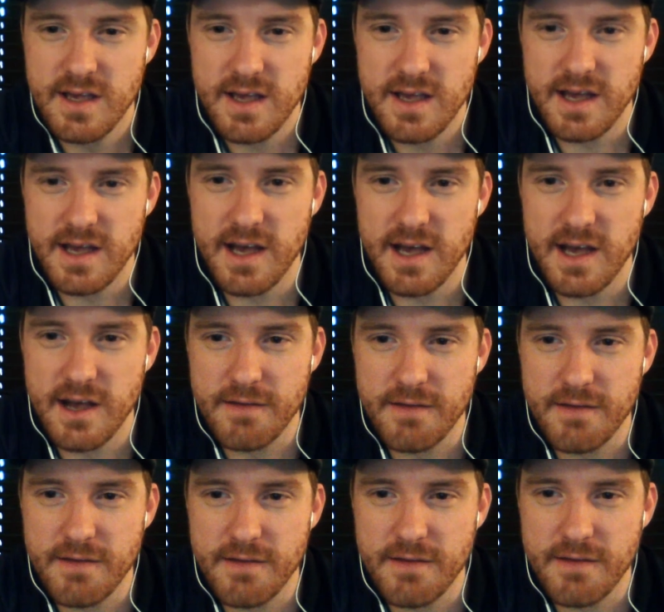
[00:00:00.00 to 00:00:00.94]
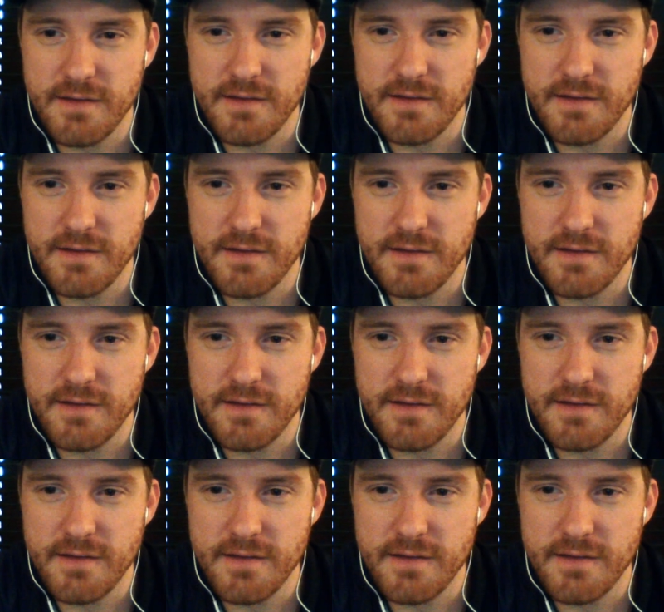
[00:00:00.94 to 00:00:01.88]
for the
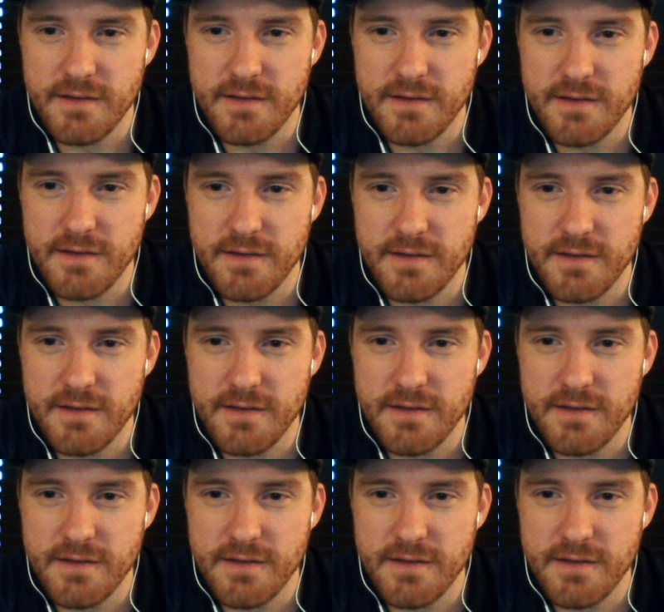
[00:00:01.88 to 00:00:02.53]
picks here.